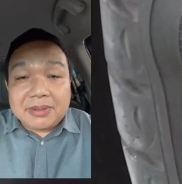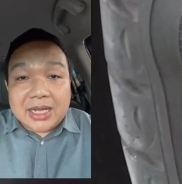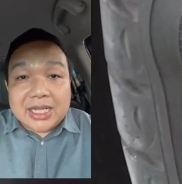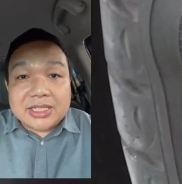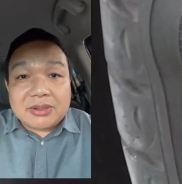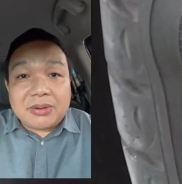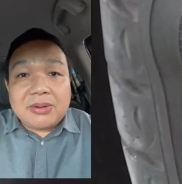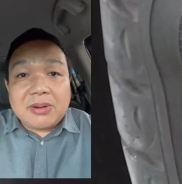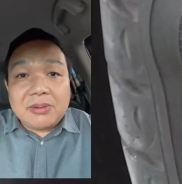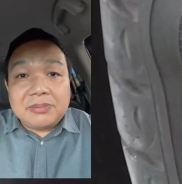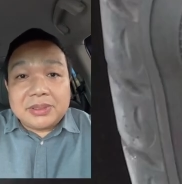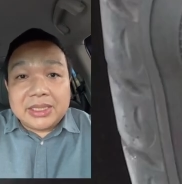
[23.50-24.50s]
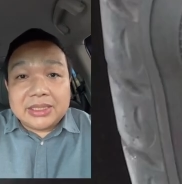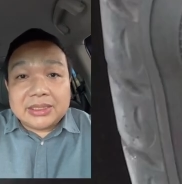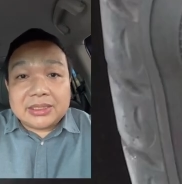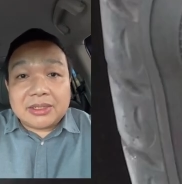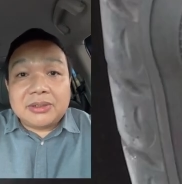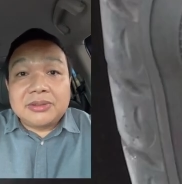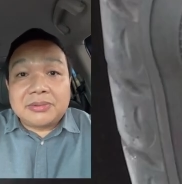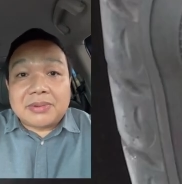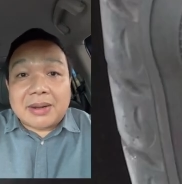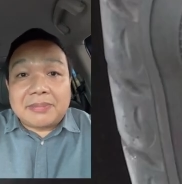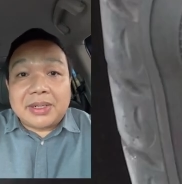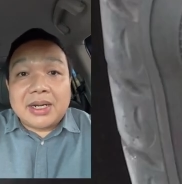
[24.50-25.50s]
cuts or openings on the
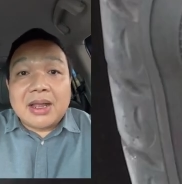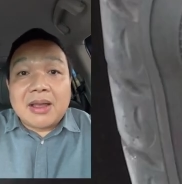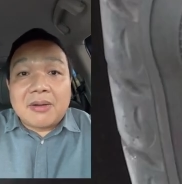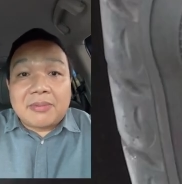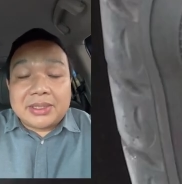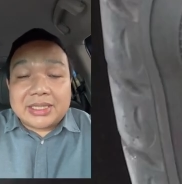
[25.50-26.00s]
rubber where